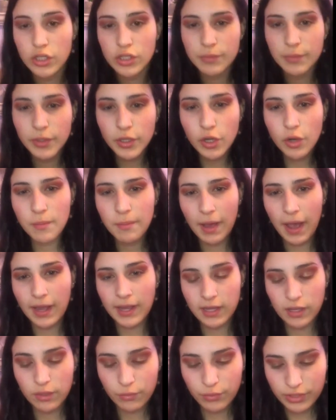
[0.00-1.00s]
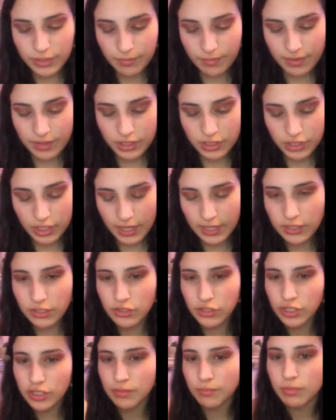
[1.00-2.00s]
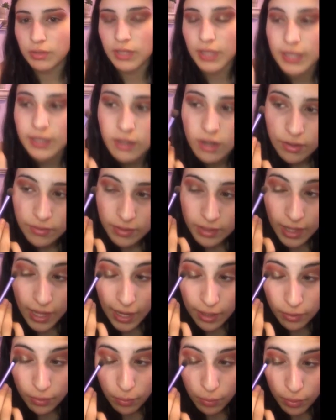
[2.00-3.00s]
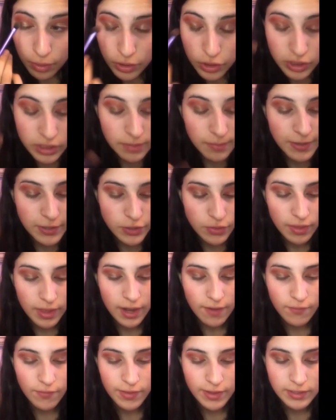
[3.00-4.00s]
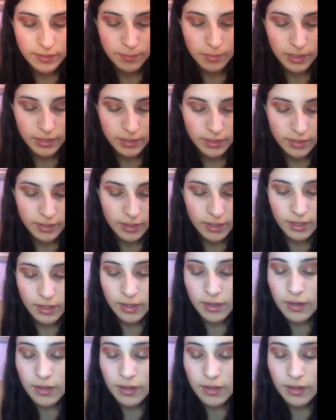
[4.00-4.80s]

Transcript: I'm going to go back in with some of the shades and just blend on the outer corner just to make sure that everything's blended.